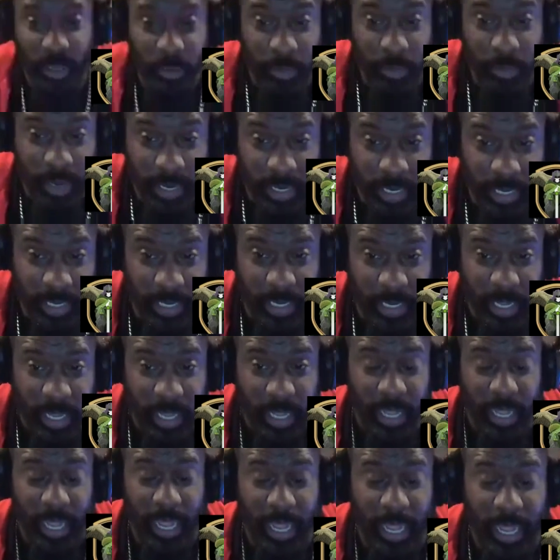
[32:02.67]
money,
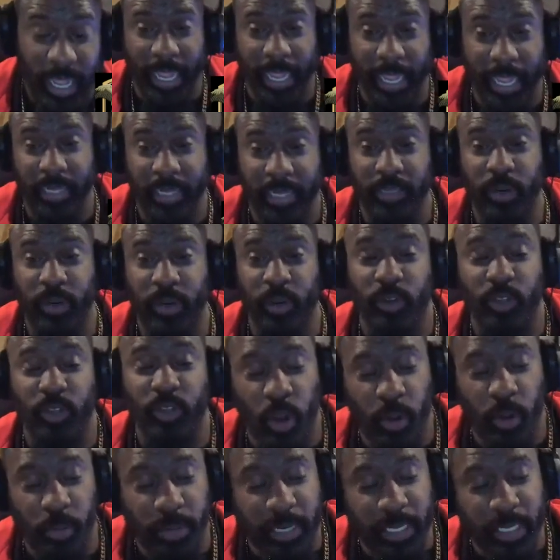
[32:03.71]
and
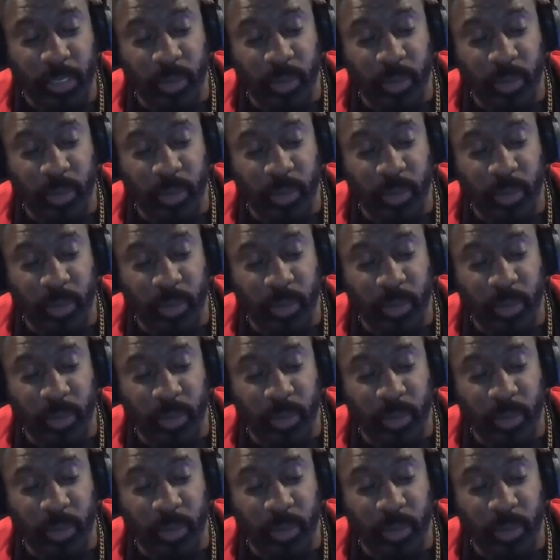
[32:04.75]
normally